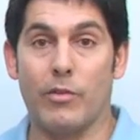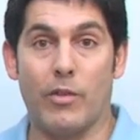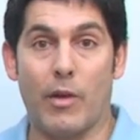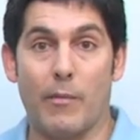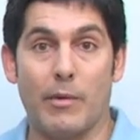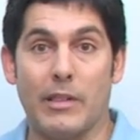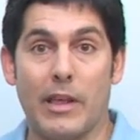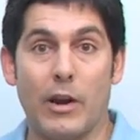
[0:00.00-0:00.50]

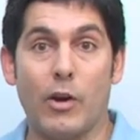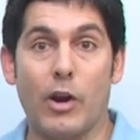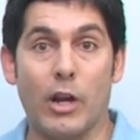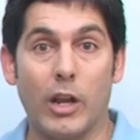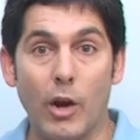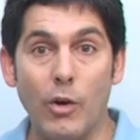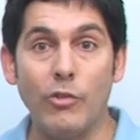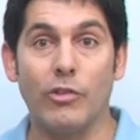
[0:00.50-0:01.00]
I mean, they're
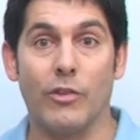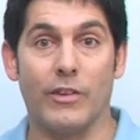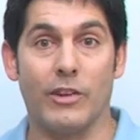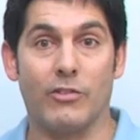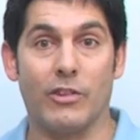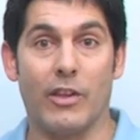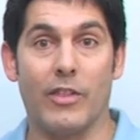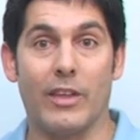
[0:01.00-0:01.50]
clones of
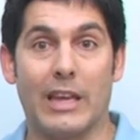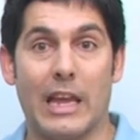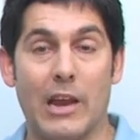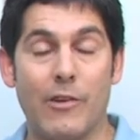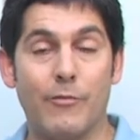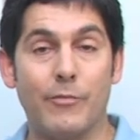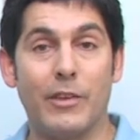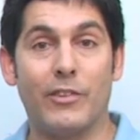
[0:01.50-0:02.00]
each other. They
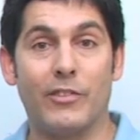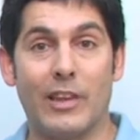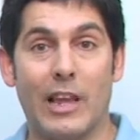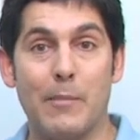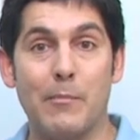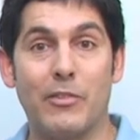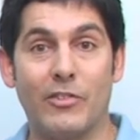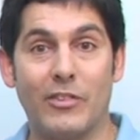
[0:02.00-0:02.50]
came from the
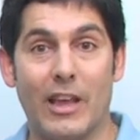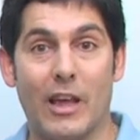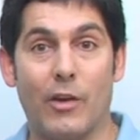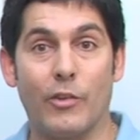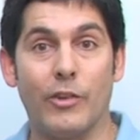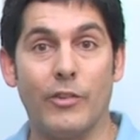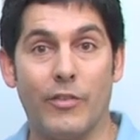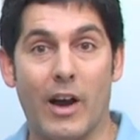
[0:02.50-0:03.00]
same
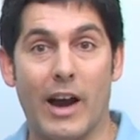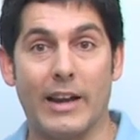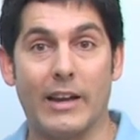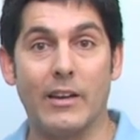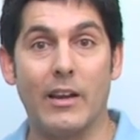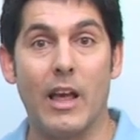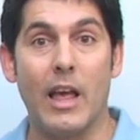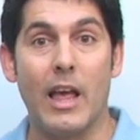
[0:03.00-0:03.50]
cell,
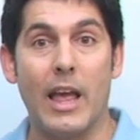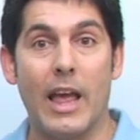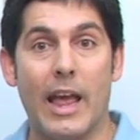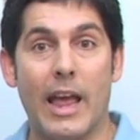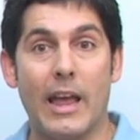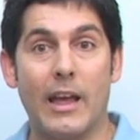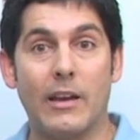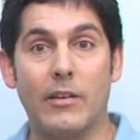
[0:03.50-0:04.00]
divided.
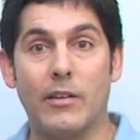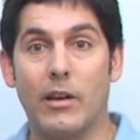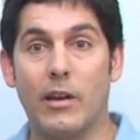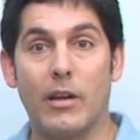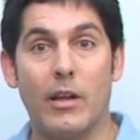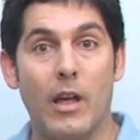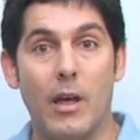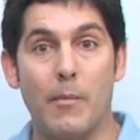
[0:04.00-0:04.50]
And
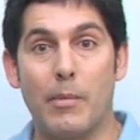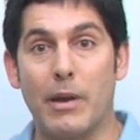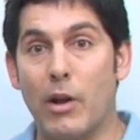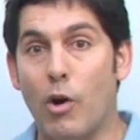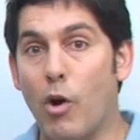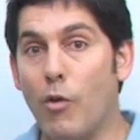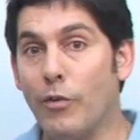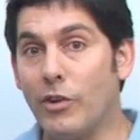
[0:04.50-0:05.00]
but
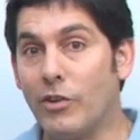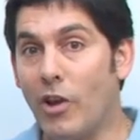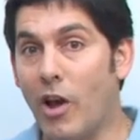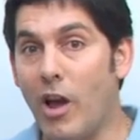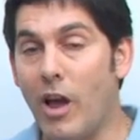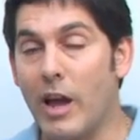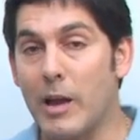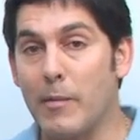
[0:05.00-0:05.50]
over
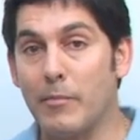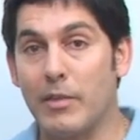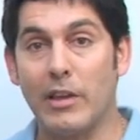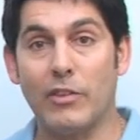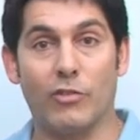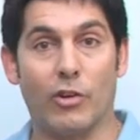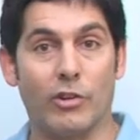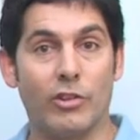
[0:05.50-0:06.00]
time, they
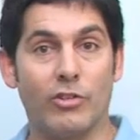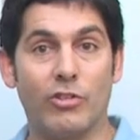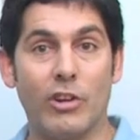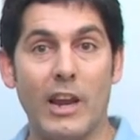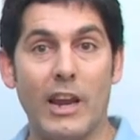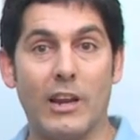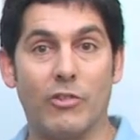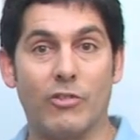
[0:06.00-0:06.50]
start to
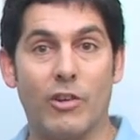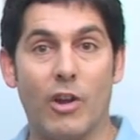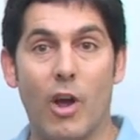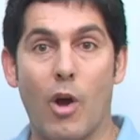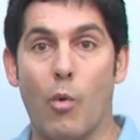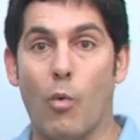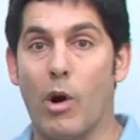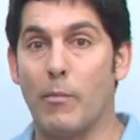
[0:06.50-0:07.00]
change.
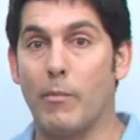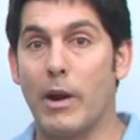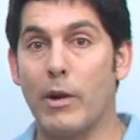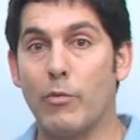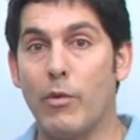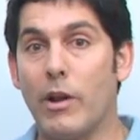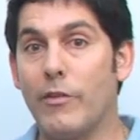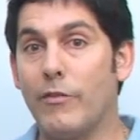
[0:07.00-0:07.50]
One
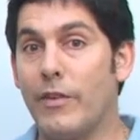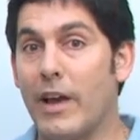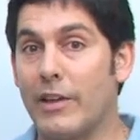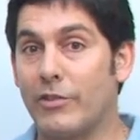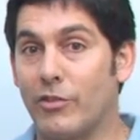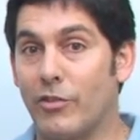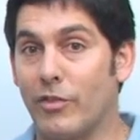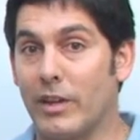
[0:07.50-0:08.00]
might run
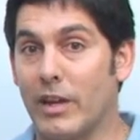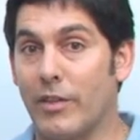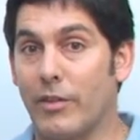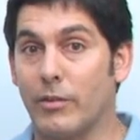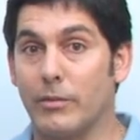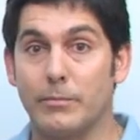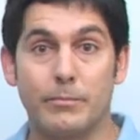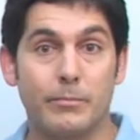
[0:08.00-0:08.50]
faster than the other.